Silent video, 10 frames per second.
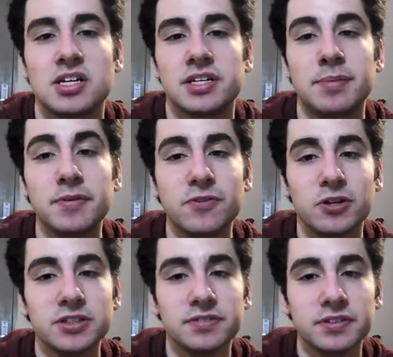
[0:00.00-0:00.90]
Number
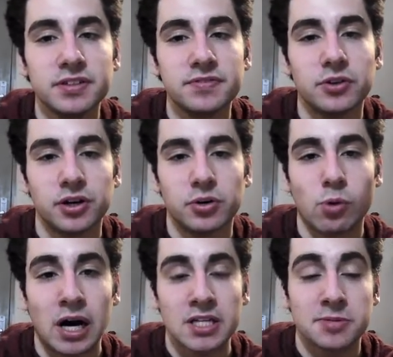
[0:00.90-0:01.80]
454,
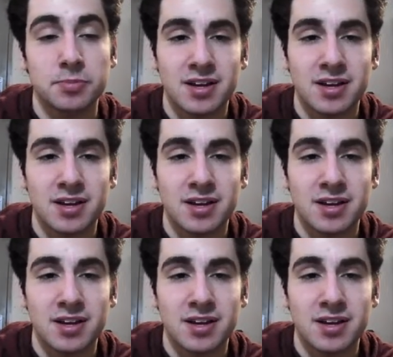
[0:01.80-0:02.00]
wasp.